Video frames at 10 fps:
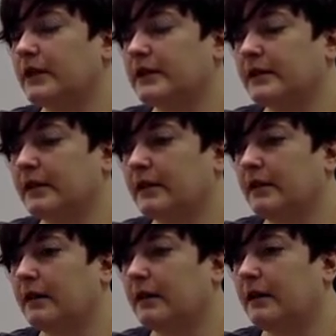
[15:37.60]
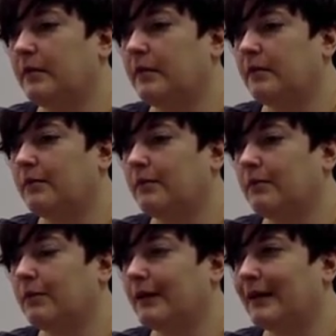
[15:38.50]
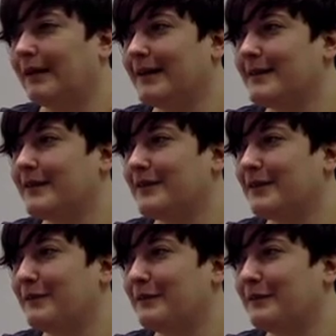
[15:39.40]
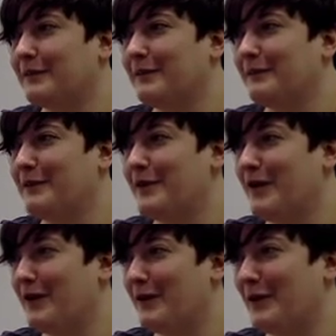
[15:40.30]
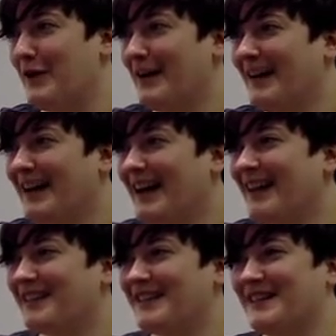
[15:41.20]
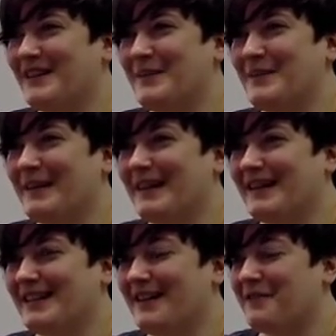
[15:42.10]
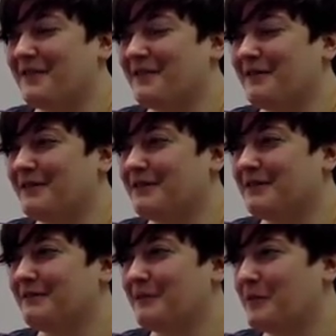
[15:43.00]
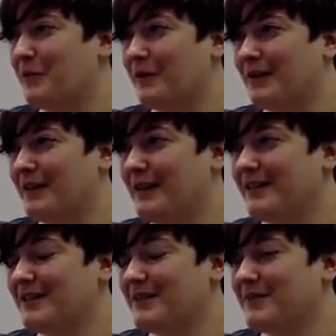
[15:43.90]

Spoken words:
Interesting. Well, I guess I don't know. The sub has never reported anything to